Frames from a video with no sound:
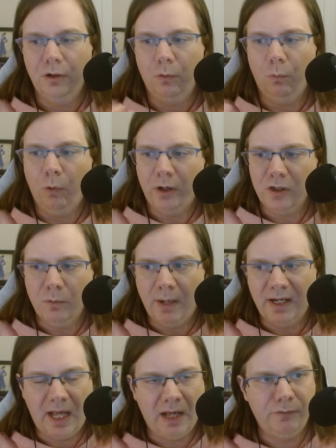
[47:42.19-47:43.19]
what you might
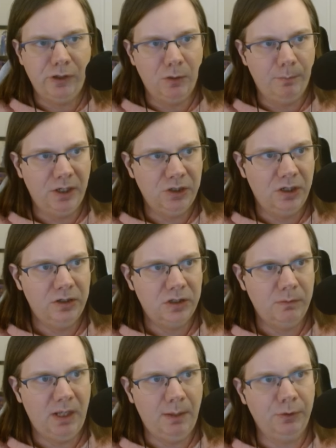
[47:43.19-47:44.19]
have in your budget to
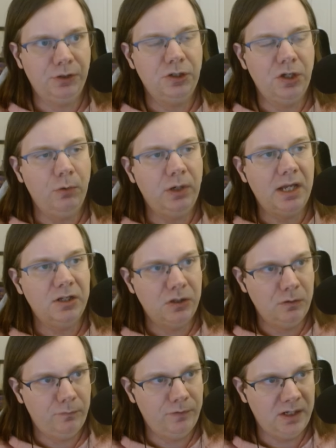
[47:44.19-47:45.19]
be able to donate
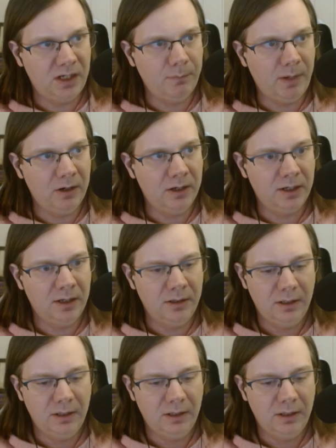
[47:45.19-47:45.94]
to Feeding America.